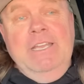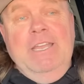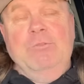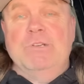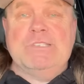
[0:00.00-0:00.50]

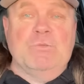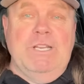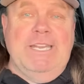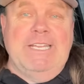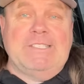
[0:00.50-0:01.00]
it wasn't
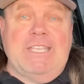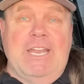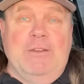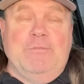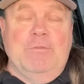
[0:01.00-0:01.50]
really that
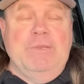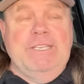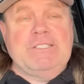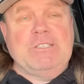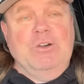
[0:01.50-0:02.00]
scary for
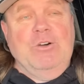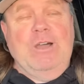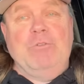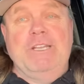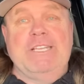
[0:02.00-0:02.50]
me. So
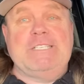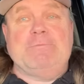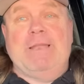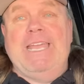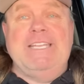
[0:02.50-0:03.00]
I want to
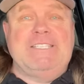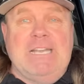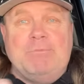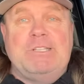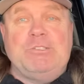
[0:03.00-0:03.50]
explain
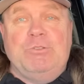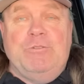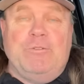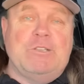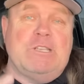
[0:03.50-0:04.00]
something to
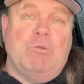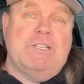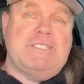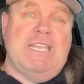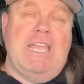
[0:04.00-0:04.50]
you. First, I
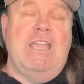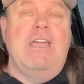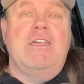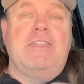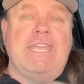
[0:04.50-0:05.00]
want to say
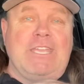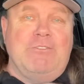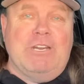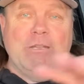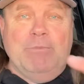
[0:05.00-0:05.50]
Thank
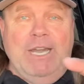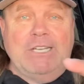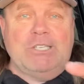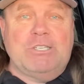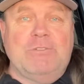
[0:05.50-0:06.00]
you very
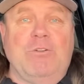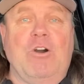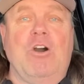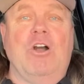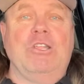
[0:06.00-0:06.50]
much for
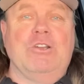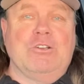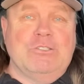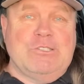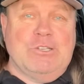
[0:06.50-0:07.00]
all your
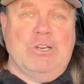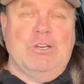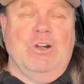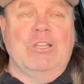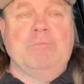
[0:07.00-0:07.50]

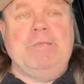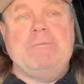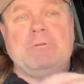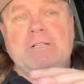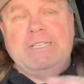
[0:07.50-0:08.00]
concern. All the
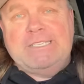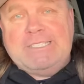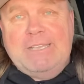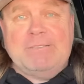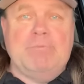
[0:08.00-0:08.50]
people, they
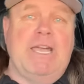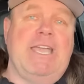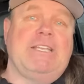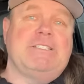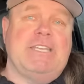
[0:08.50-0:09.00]
say,
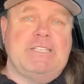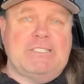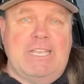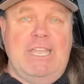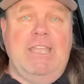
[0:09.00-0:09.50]
Mike, stay
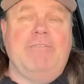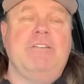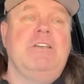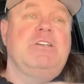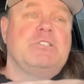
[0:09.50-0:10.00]

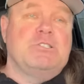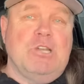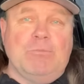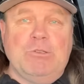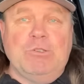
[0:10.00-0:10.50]
safe.
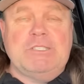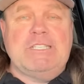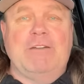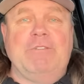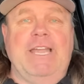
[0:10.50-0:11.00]
Stop doing
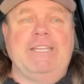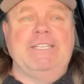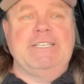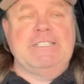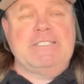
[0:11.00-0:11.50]
stuff like
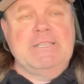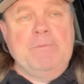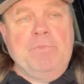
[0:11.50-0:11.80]
this.